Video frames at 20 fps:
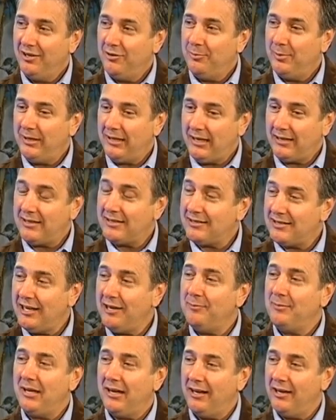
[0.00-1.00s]
But at the
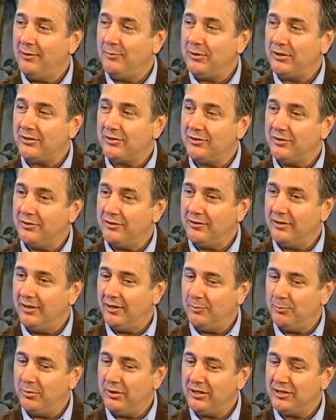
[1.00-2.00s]
same time, there's certain
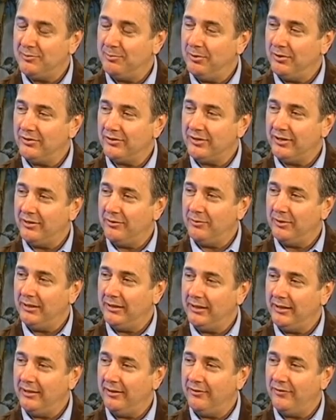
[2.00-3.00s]
uh, principles that are
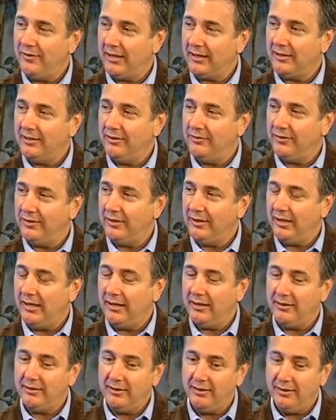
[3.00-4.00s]
really effective,
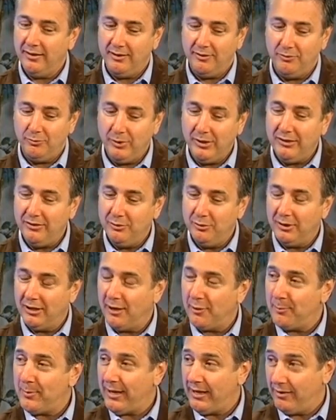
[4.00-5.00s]
and, and we do a
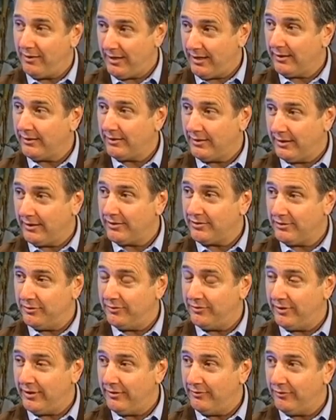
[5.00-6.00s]
lot of parenting things through
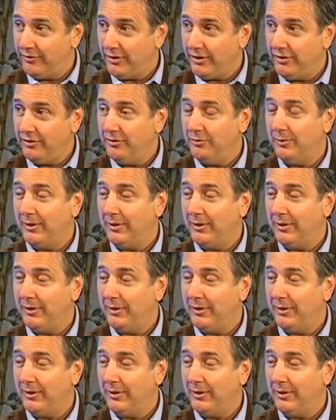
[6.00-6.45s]
Freedom for You.